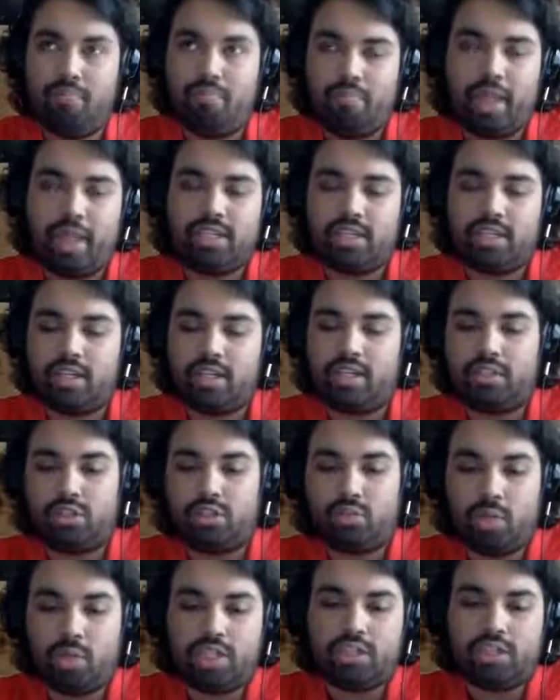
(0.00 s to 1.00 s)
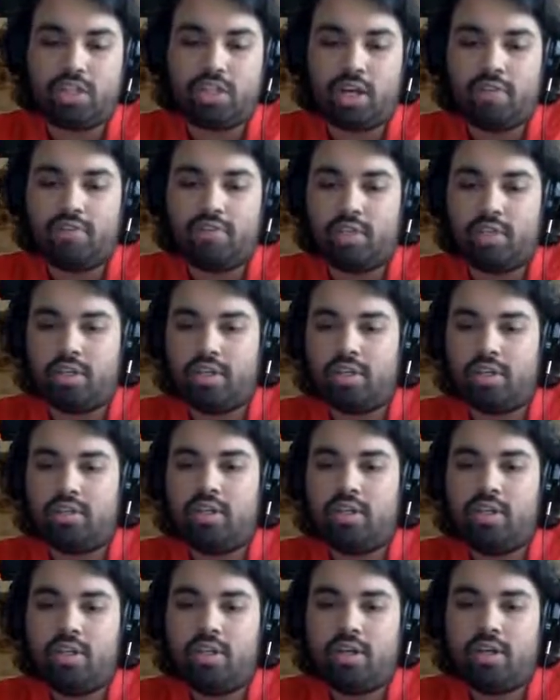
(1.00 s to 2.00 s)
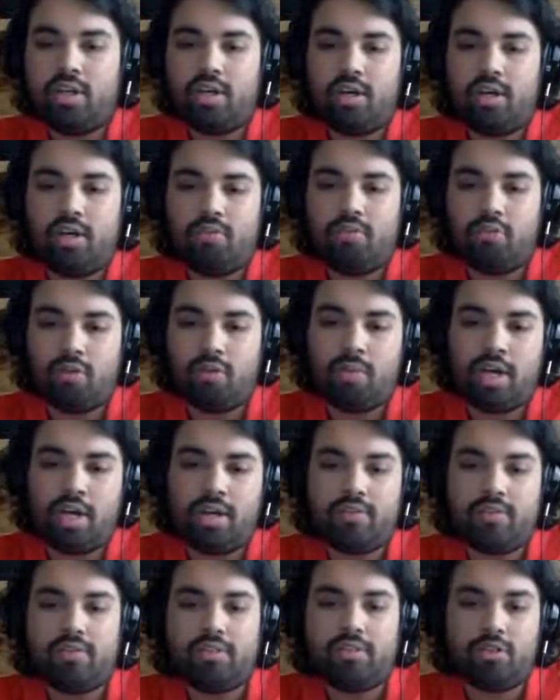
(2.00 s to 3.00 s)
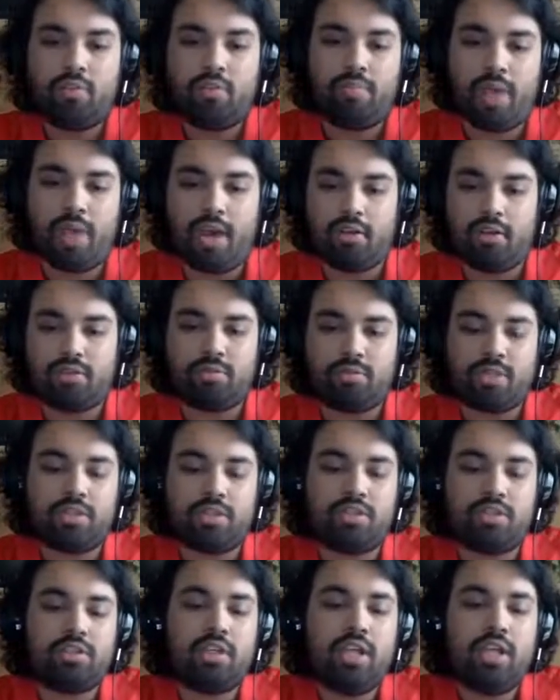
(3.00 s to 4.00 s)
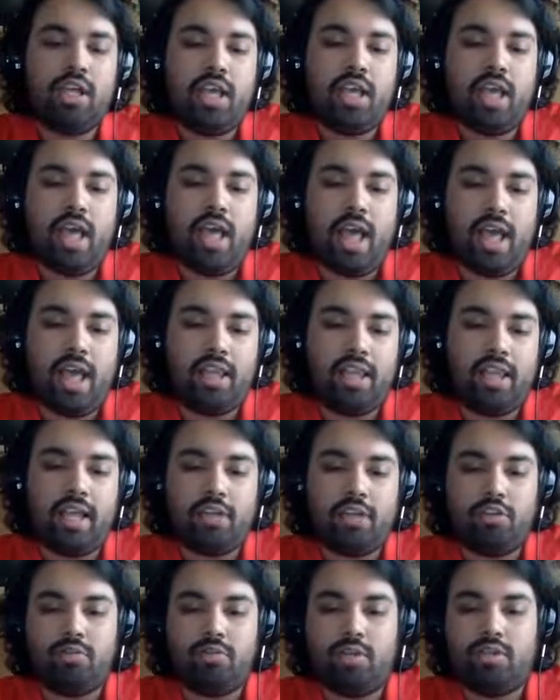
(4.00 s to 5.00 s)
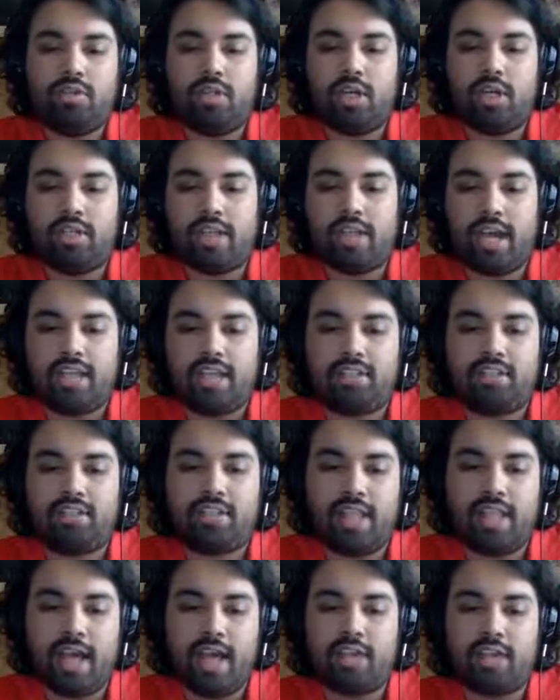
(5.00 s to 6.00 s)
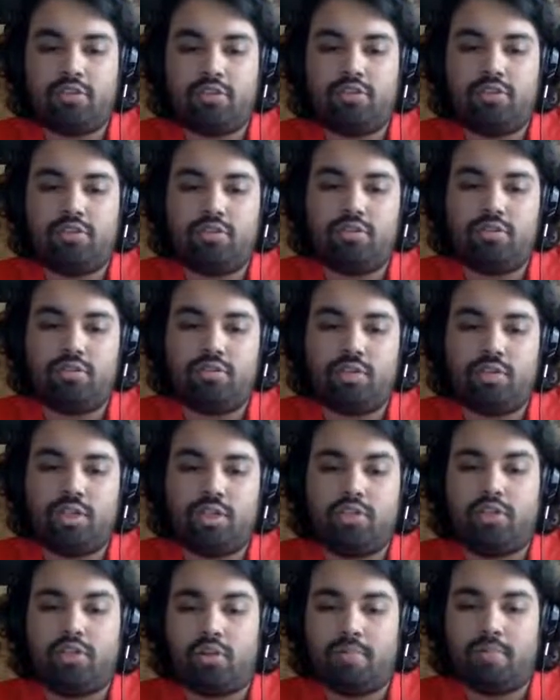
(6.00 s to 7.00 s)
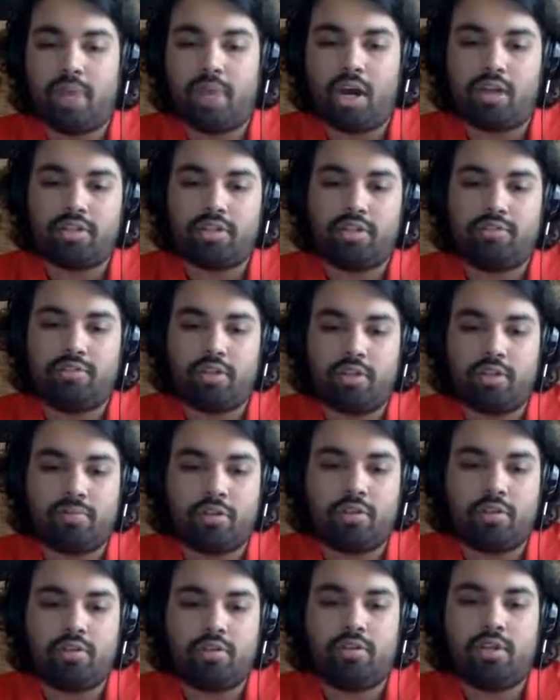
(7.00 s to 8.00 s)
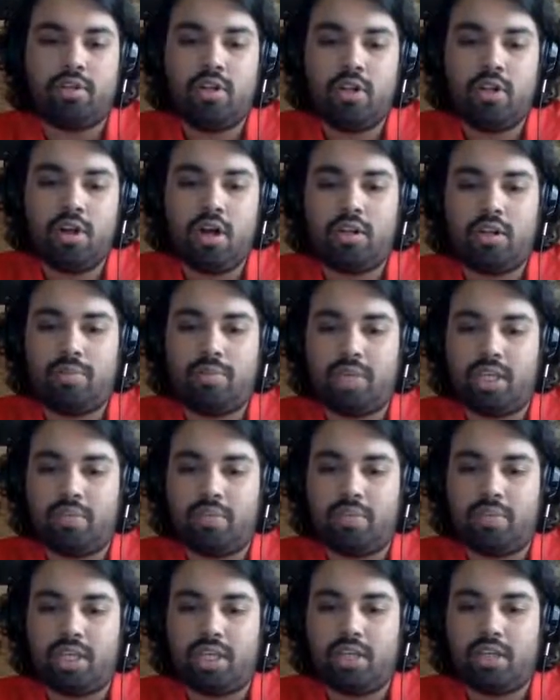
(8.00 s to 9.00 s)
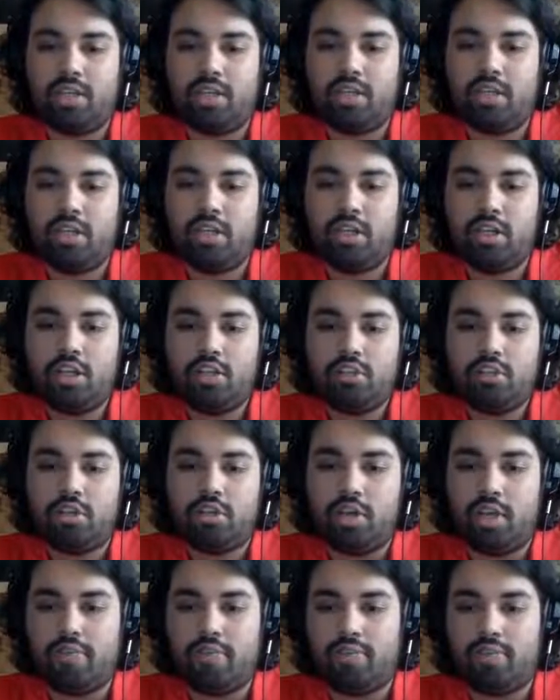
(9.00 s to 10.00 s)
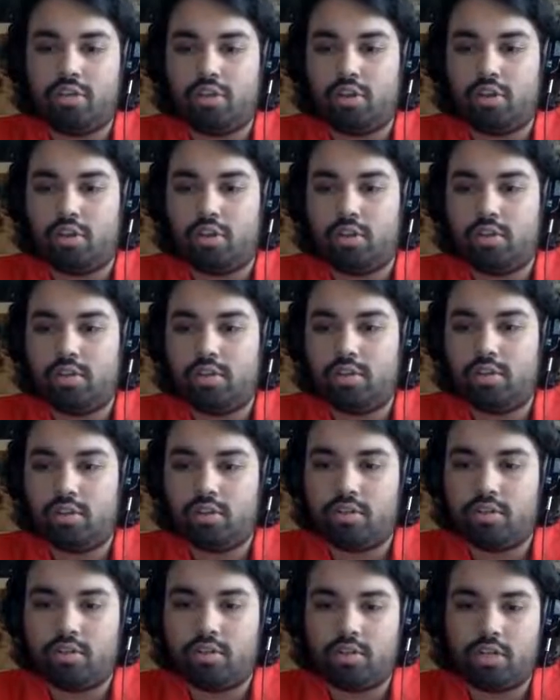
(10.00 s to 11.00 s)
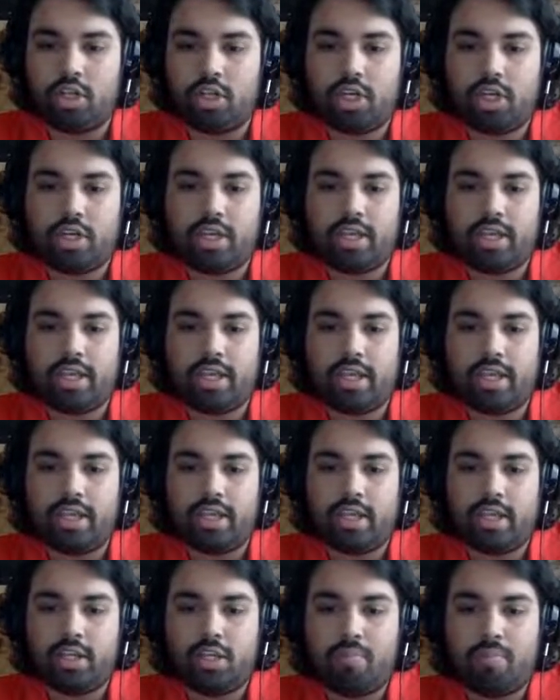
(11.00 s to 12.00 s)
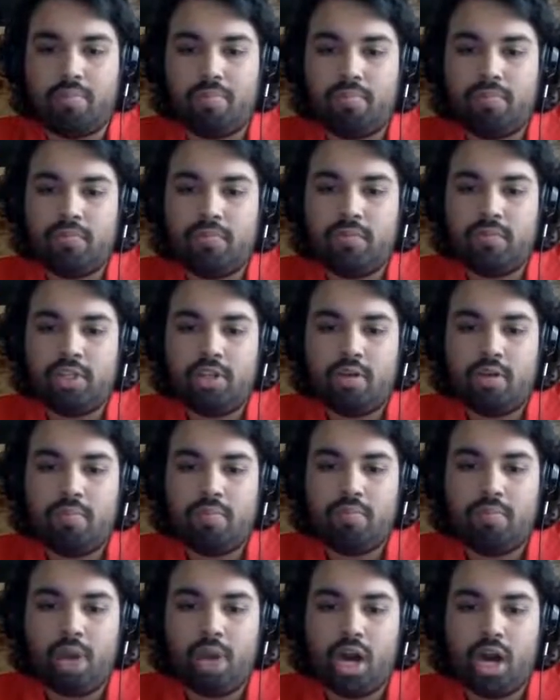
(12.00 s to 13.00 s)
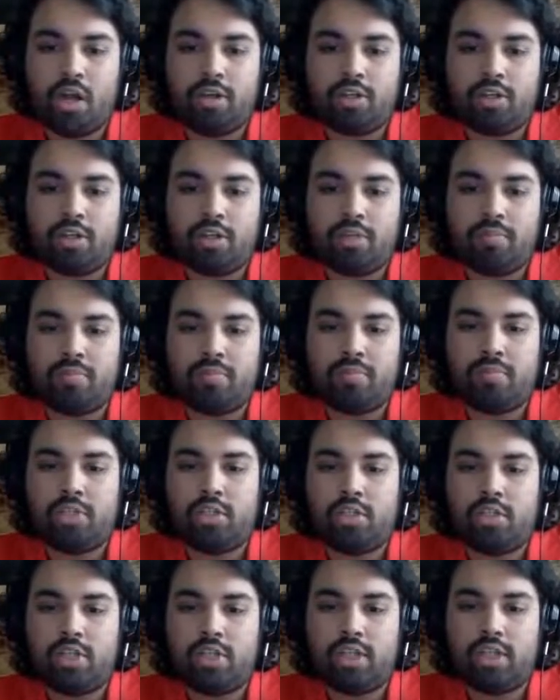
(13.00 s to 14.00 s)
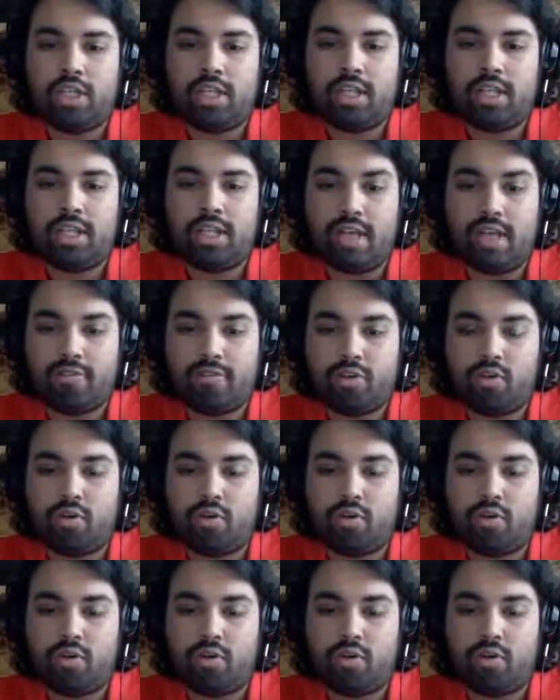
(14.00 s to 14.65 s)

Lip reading: basically the switch of the robot, your power switch, and then you would attach that to the positive terminal on the PDP. So if you look in the bottom left